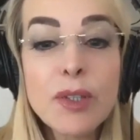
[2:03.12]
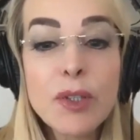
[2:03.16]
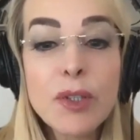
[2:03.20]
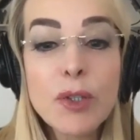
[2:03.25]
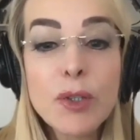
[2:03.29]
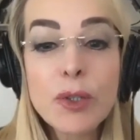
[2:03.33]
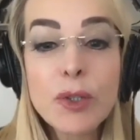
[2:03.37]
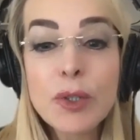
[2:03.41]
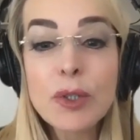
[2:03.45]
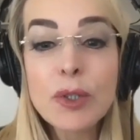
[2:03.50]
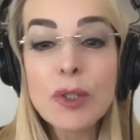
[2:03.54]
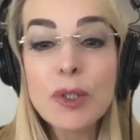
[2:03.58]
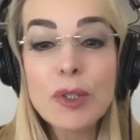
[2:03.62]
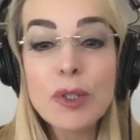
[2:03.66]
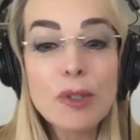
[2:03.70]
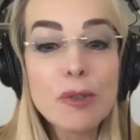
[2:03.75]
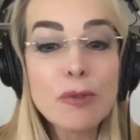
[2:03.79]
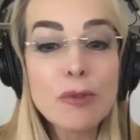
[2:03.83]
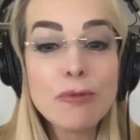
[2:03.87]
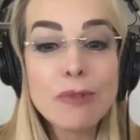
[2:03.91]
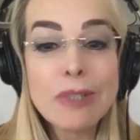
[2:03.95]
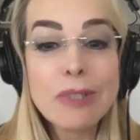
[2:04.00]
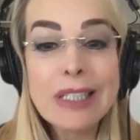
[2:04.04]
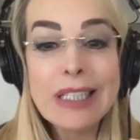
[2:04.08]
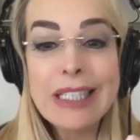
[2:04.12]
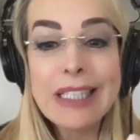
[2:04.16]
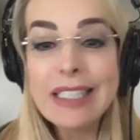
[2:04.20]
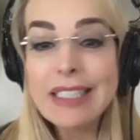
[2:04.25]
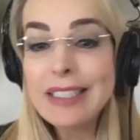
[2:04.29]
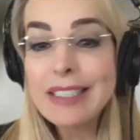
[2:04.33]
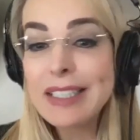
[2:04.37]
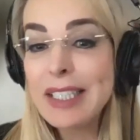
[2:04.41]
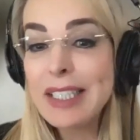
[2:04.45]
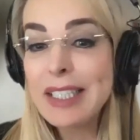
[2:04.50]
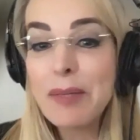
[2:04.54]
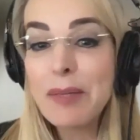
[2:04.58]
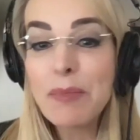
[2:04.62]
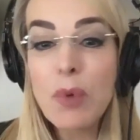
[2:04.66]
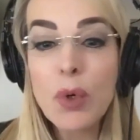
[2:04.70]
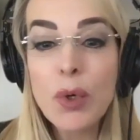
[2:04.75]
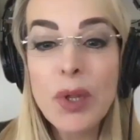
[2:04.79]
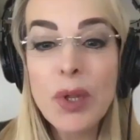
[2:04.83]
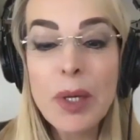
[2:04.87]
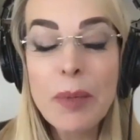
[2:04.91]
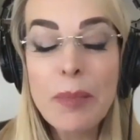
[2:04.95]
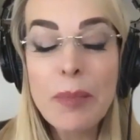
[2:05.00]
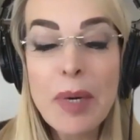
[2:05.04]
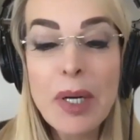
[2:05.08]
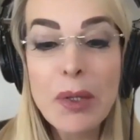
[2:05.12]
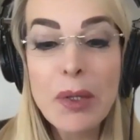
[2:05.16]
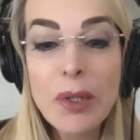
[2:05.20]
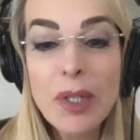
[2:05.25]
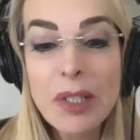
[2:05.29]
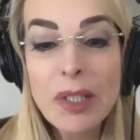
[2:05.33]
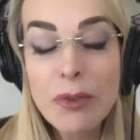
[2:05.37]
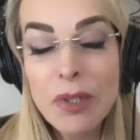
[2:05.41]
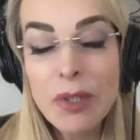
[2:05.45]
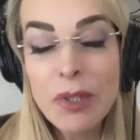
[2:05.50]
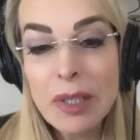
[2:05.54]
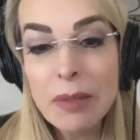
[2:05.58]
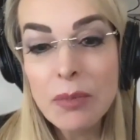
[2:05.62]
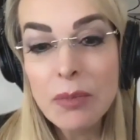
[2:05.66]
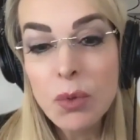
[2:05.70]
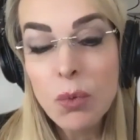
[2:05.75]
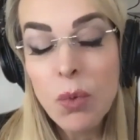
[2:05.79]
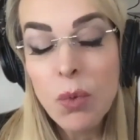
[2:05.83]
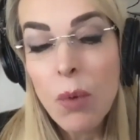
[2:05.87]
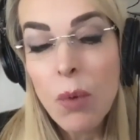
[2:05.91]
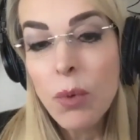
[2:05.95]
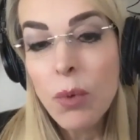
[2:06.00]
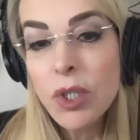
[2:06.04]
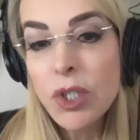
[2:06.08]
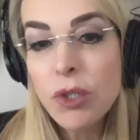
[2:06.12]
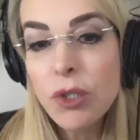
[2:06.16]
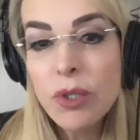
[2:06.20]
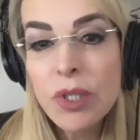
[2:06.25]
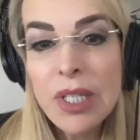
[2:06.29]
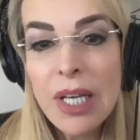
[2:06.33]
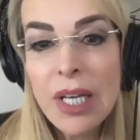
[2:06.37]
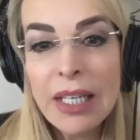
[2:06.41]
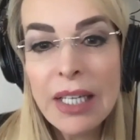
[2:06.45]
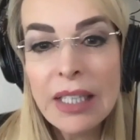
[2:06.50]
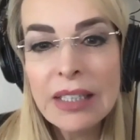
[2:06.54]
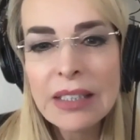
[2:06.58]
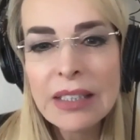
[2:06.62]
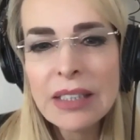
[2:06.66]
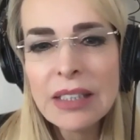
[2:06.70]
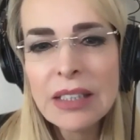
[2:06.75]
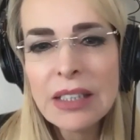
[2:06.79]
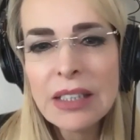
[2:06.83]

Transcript: there really is any more the American dreams, what would you say?